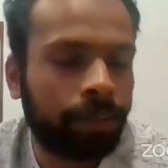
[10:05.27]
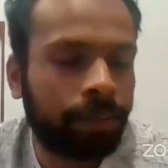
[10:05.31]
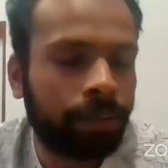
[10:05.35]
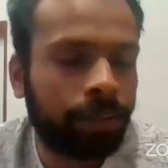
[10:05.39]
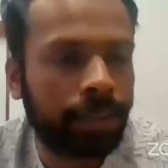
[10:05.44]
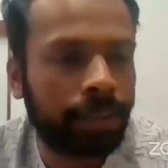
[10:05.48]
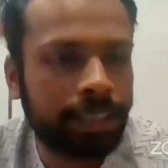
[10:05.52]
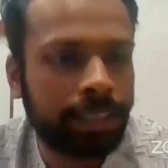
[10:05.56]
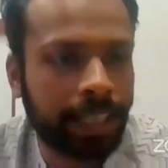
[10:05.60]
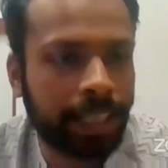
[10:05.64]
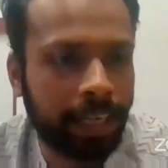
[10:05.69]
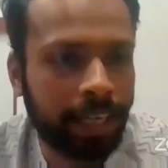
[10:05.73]

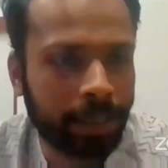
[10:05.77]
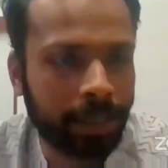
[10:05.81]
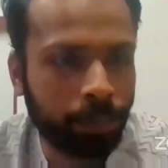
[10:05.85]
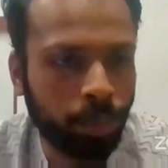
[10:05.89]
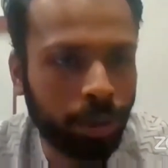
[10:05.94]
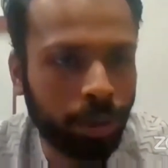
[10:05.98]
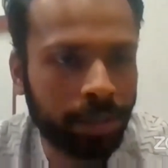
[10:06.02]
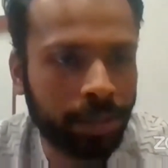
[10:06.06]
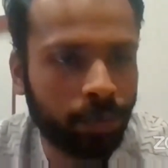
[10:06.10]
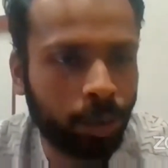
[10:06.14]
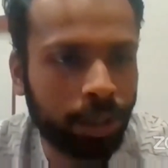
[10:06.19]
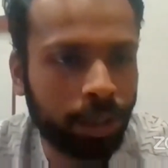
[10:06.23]
the starting
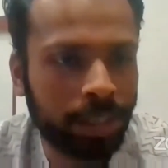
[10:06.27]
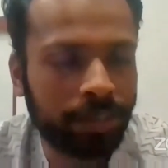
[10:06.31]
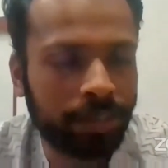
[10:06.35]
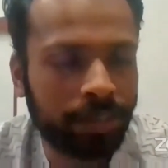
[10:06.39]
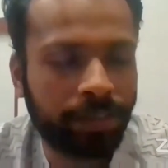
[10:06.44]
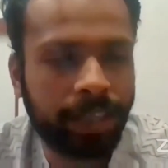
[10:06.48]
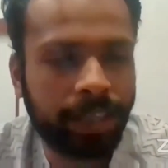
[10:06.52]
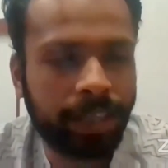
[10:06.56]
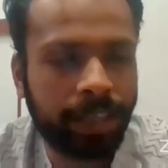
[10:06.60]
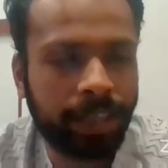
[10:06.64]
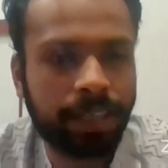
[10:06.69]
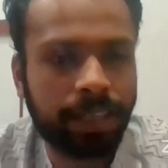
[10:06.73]
point was
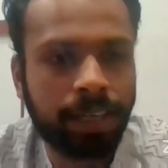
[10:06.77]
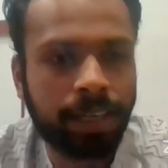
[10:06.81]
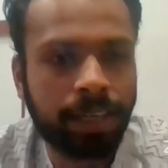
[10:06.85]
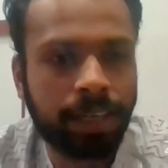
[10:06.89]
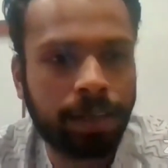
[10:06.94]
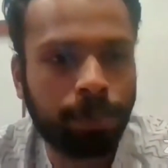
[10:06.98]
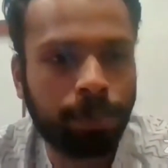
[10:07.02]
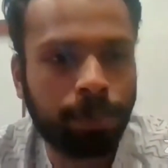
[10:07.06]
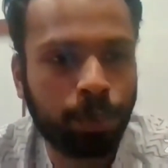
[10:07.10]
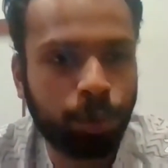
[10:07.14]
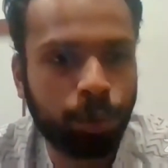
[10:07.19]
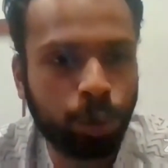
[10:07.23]
when
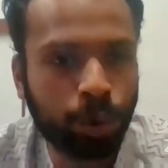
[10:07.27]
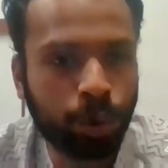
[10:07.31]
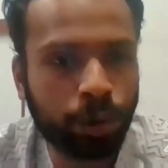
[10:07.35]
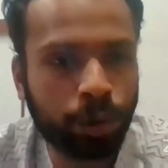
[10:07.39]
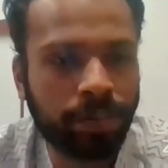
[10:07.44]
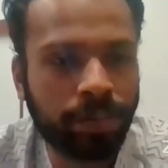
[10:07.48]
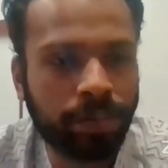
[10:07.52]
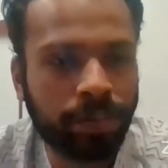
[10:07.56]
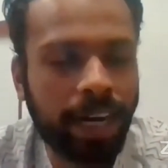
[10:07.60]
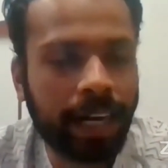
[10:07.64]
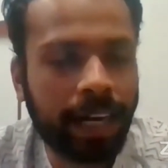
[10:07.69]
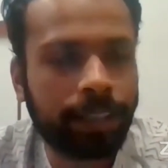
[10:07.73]

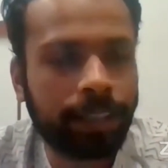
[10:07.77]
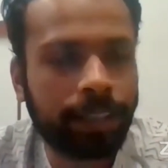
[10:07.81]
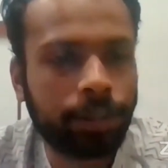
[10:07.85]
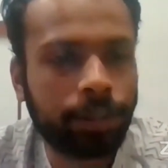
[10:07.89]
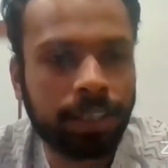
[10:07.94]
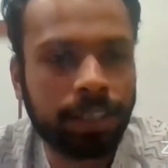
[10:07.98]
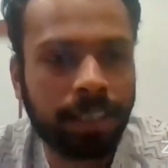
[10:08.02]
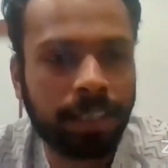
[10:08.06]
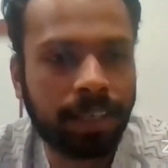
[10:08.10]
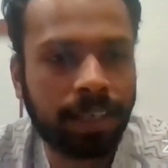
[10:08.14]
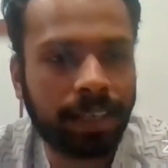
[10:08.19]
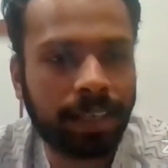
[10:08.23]
Apoor and
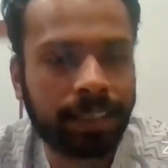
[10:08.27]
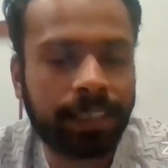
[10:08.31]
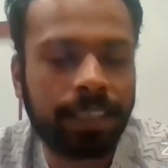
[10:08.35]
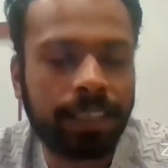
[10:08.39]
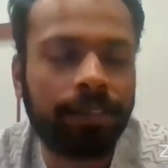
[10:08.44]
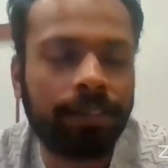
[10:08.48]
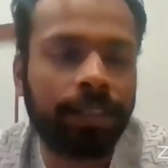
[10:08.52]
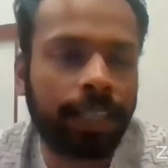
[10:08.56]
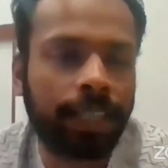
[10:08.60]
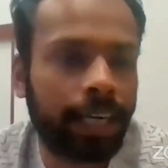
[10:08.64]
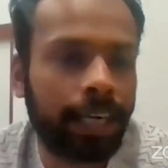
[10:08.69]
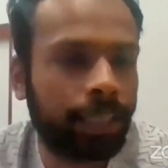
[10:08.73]
Tushar,
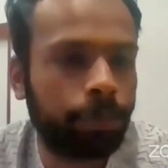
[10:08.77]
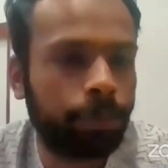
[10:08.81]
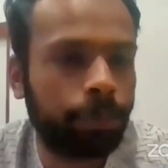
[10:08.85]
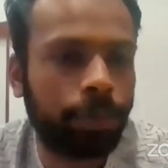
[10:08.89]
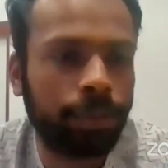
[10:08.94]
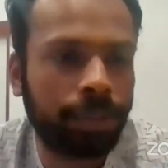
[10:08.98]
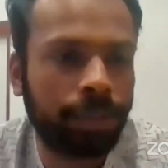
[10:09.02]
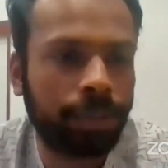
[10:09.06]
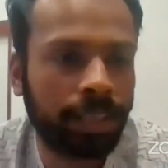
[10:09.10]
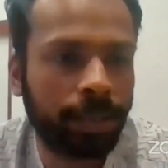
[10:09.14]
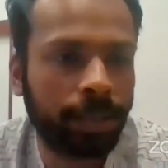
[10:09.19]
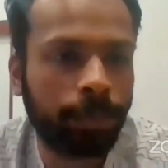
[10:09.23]
they were at a
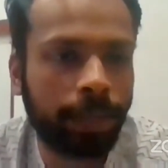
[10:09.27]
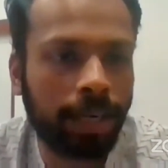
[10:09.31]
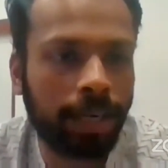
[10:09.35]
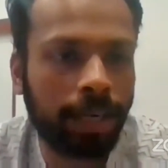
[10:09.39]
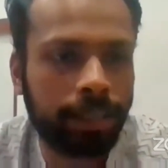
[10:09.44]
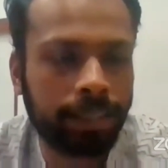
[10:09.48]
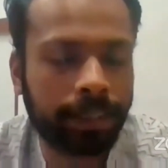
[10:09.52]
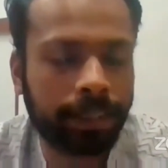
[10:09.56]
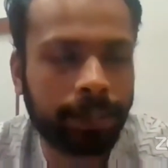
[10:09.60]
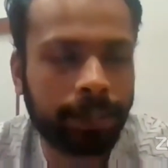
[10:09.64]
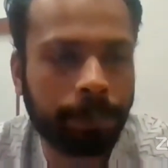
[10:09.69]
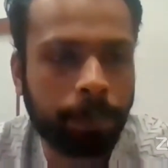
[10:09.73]
birthday
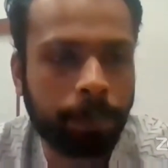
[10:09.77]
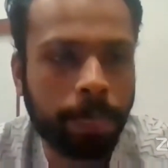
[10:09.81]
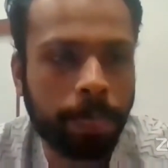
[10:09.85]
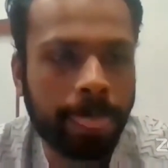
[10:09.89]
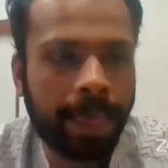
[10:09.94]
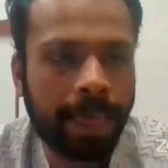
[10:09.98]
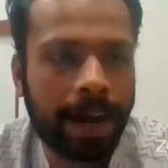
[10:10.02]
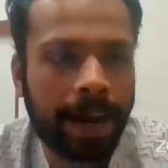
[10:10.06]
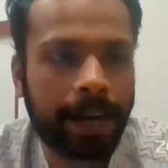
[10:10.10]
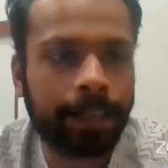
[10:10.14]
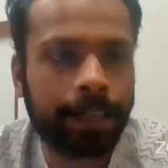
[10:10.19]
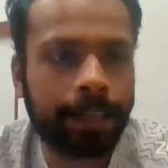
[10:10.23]
party
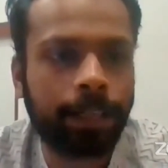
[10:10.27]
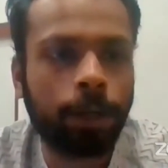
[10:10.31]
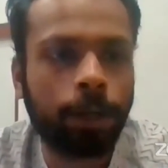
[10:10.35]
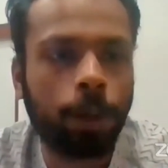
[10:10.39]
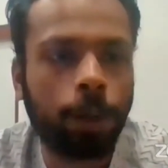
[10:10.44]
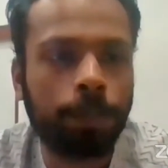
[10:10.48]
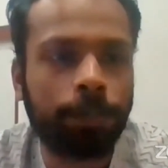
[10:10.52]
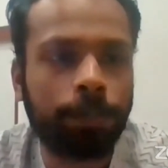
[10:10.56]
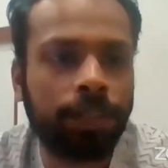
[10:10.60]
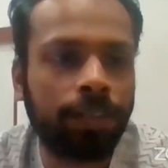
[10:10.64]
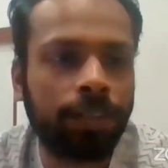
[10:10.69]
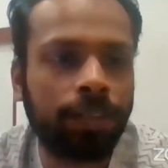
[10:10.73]
and
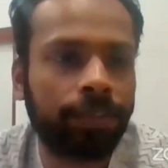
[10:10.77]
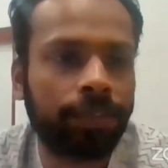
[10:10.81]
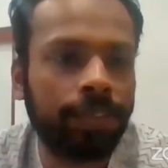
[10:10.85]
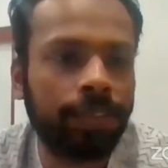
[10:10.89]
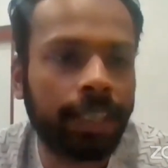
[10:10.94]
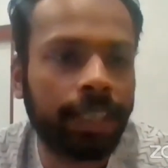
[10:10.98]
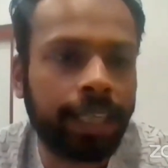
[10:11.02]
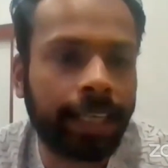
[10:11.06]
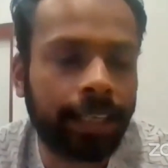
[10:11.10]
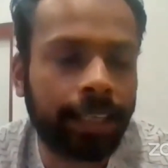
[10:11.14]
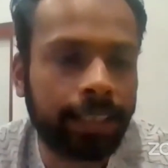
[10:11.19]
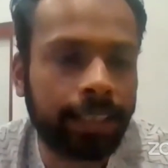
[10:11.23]
they
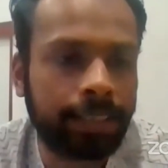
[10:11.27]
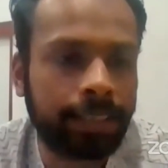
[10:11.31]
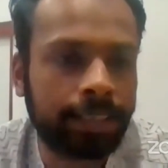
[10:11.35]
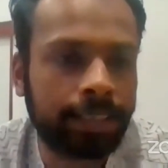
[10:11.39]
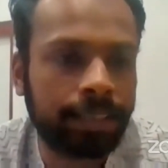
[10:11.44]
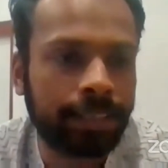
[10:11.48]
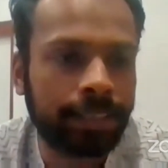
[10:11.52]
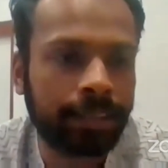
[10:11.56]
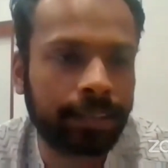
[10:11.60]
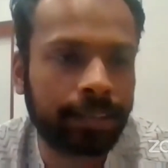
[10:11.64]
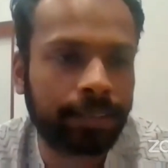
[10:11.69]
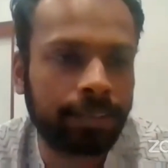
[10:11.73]
observed the
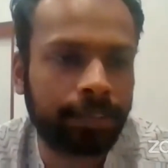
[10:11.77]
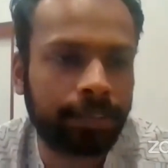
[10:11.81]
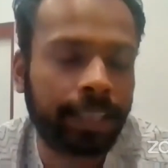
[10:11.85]
kids.